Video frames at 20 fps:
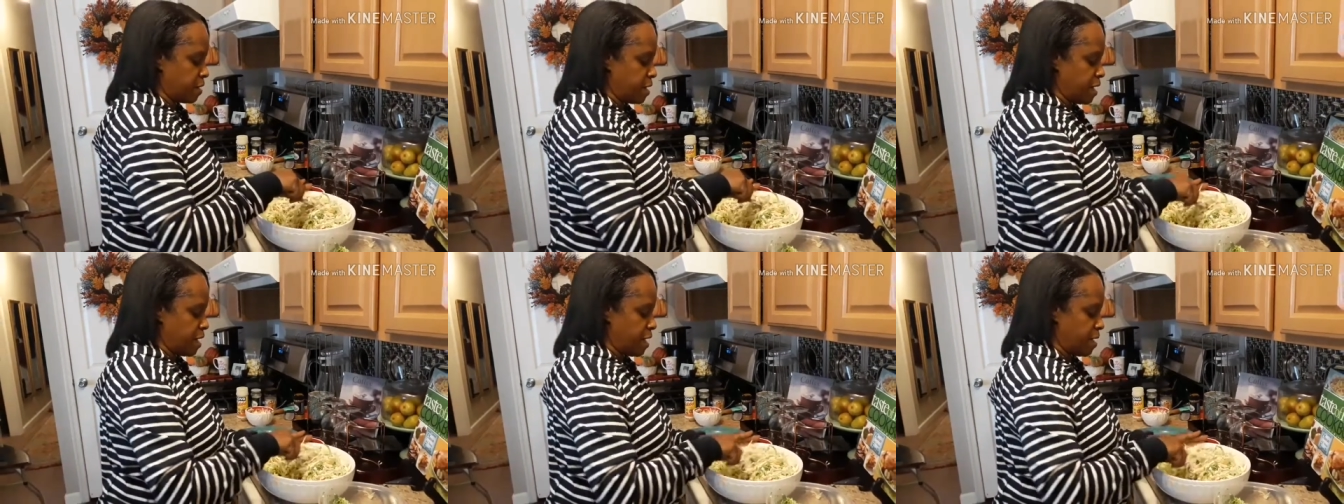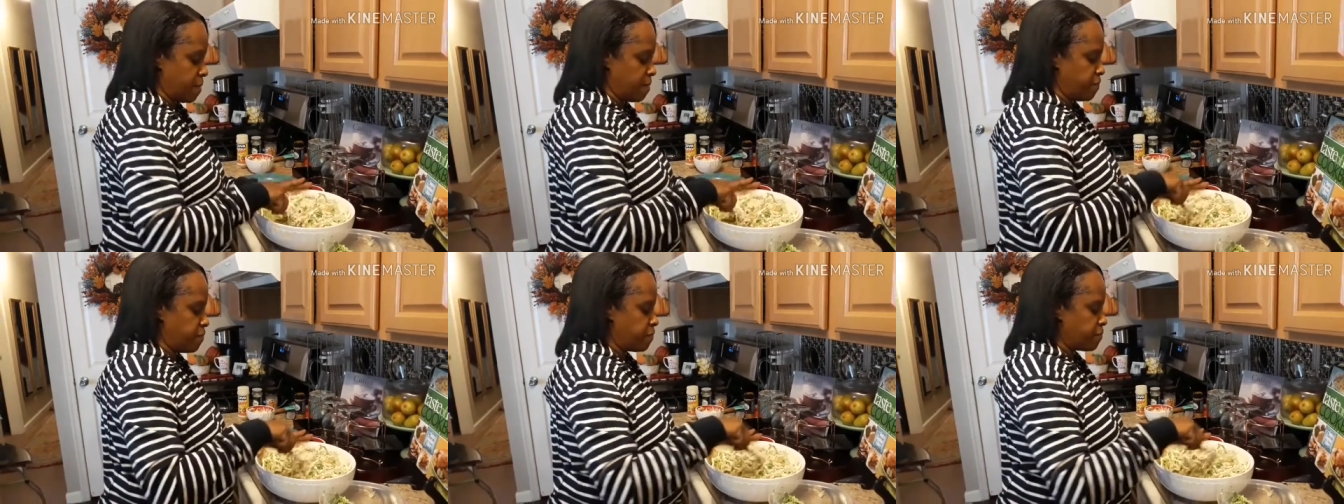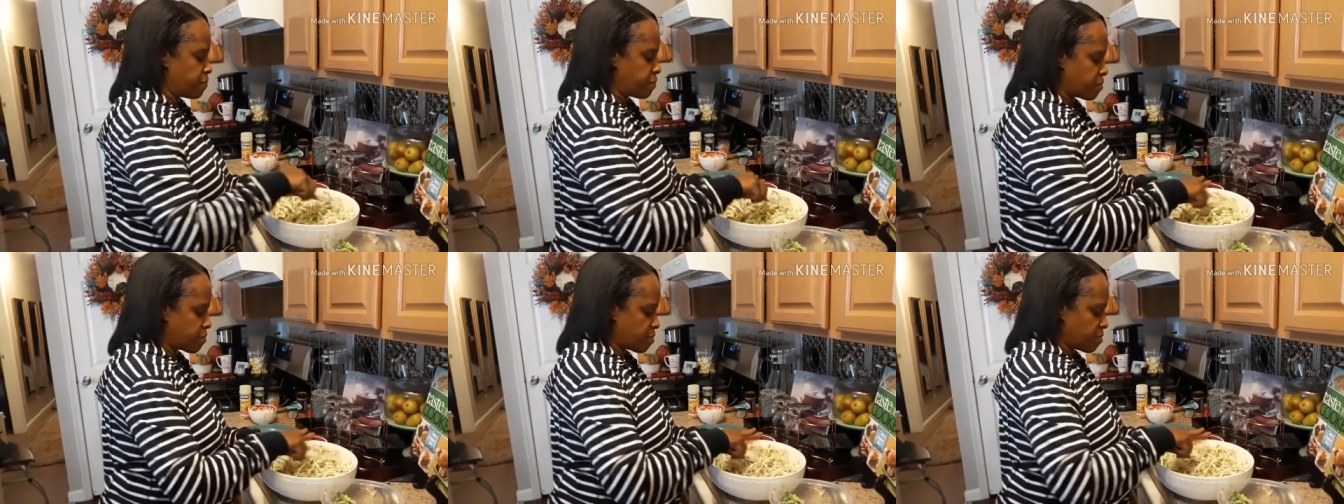And
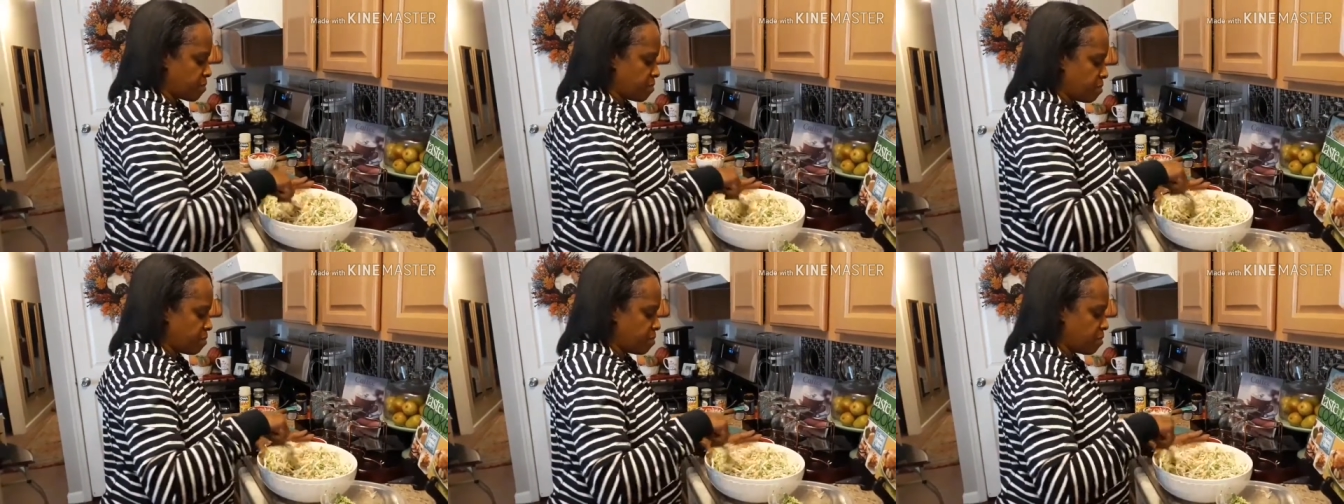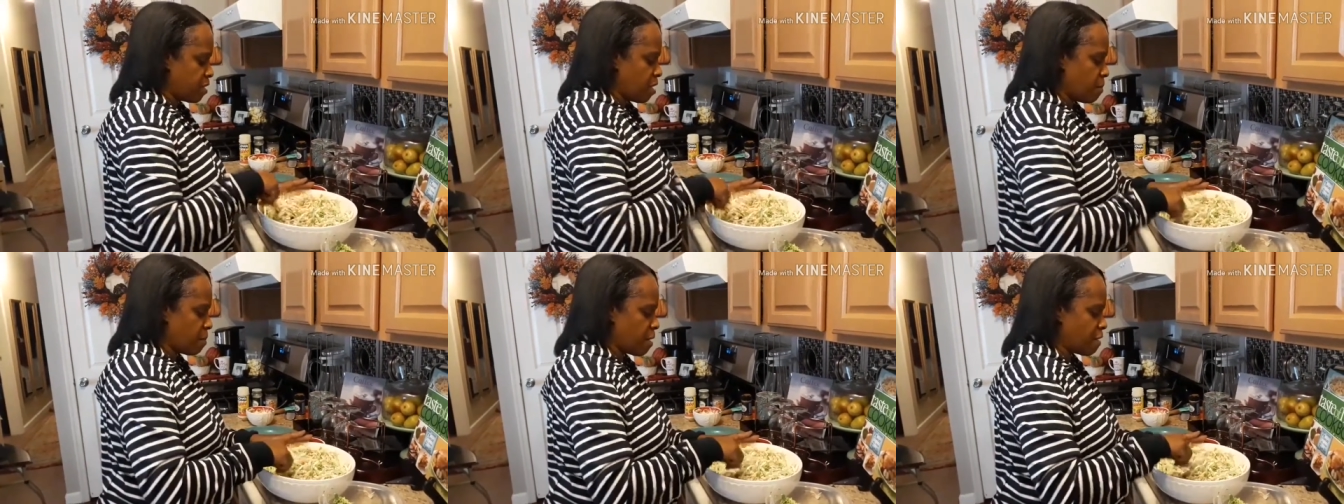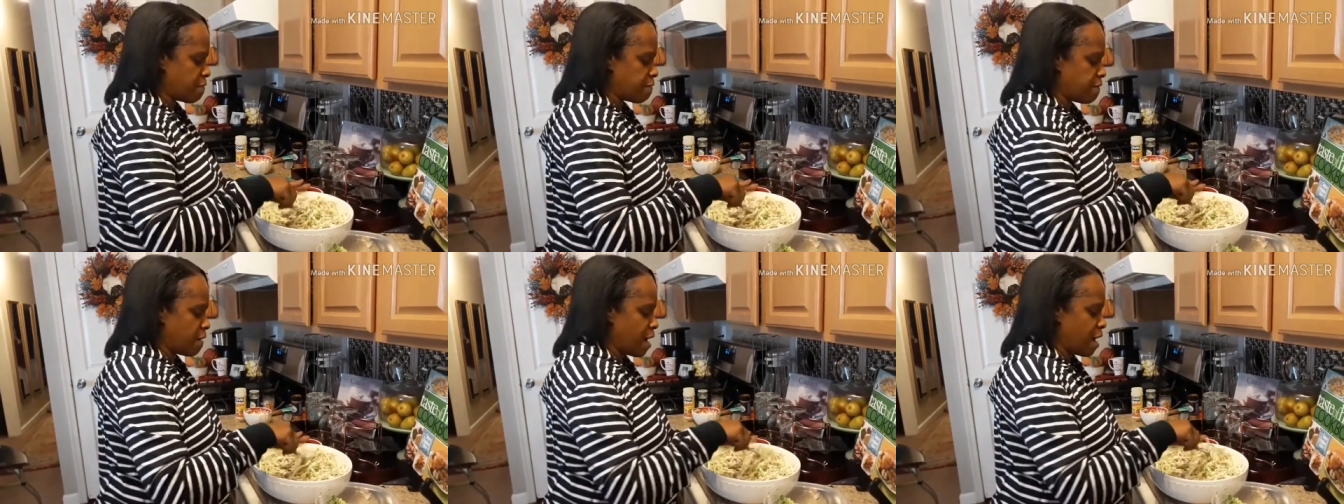
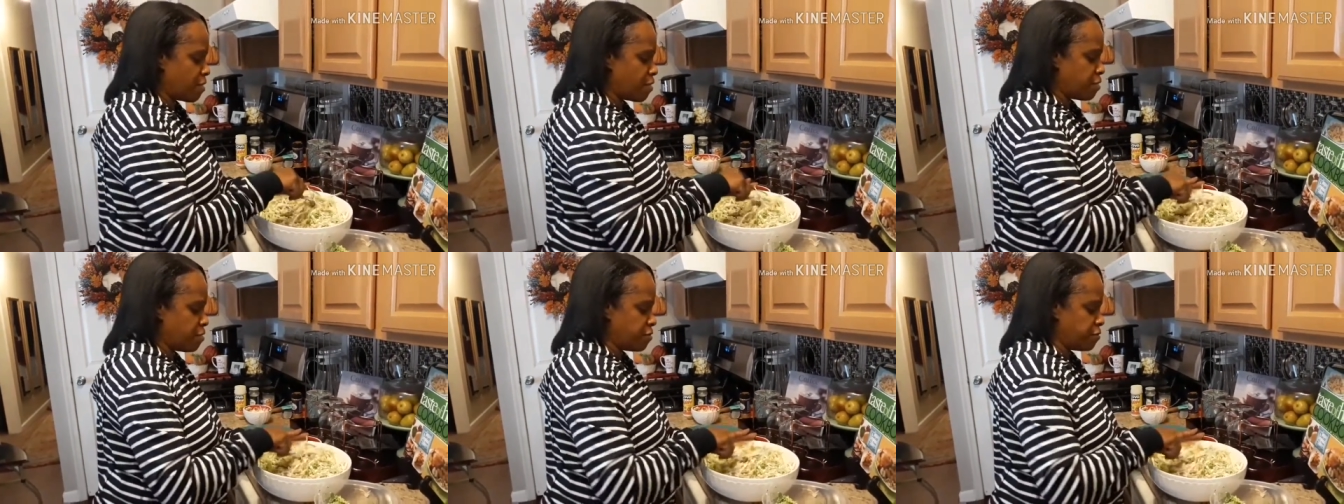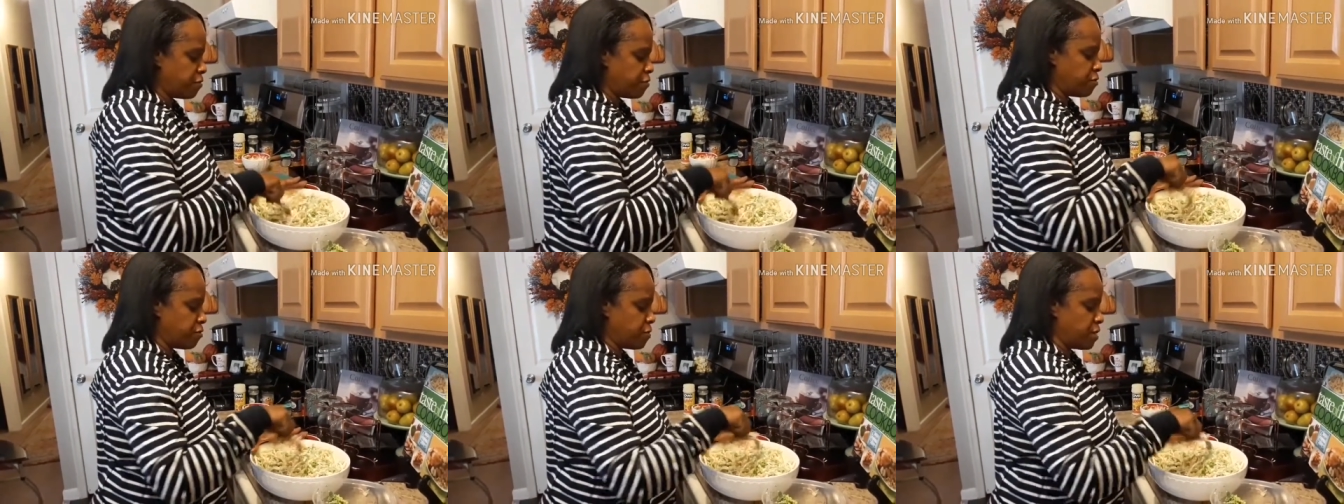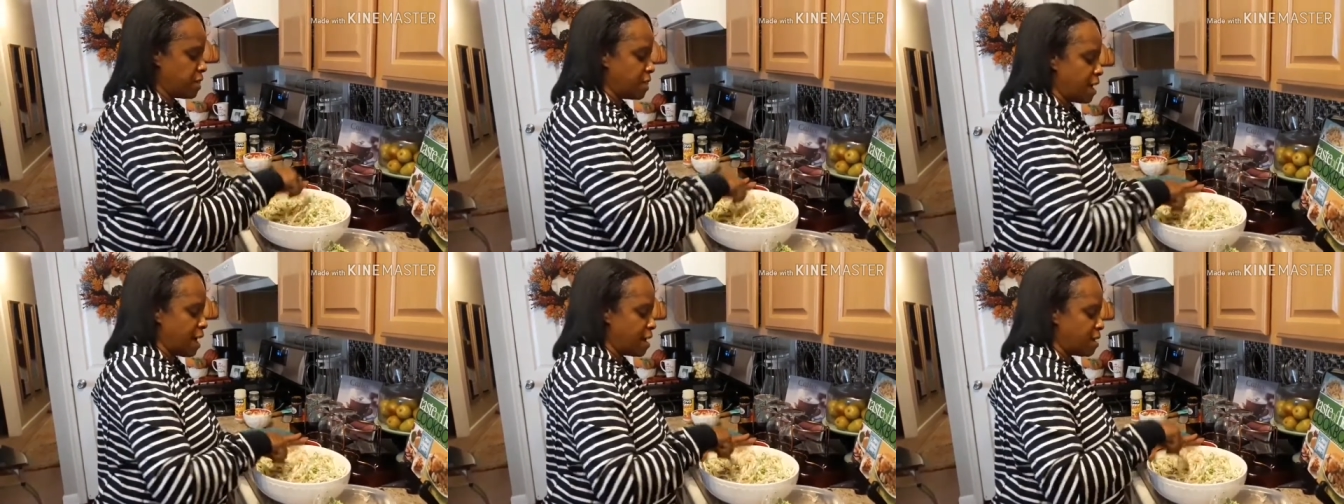my father used to
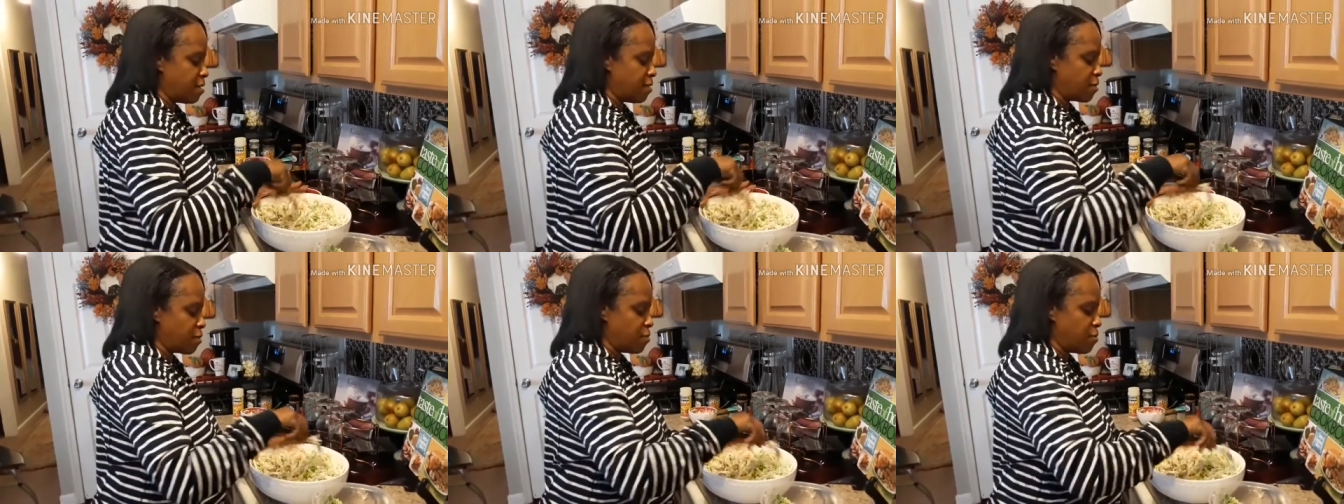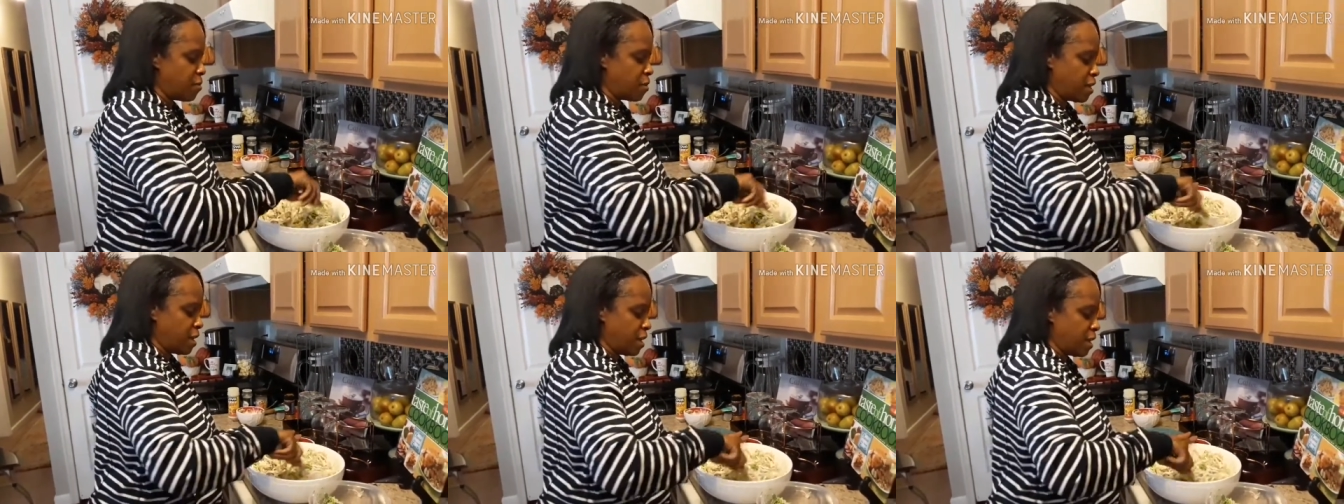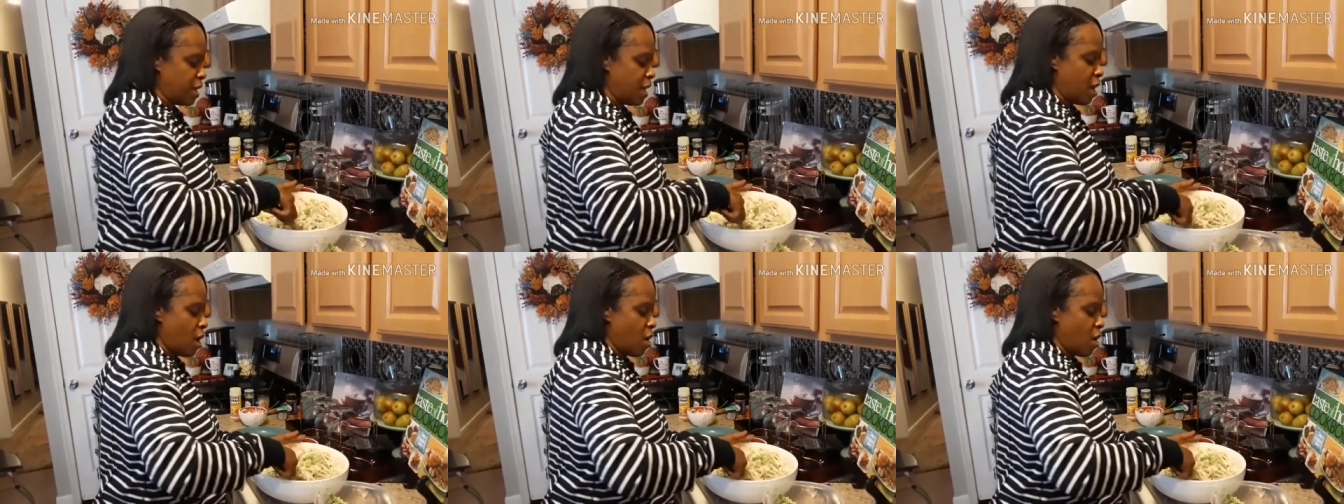do a lot of the cooking,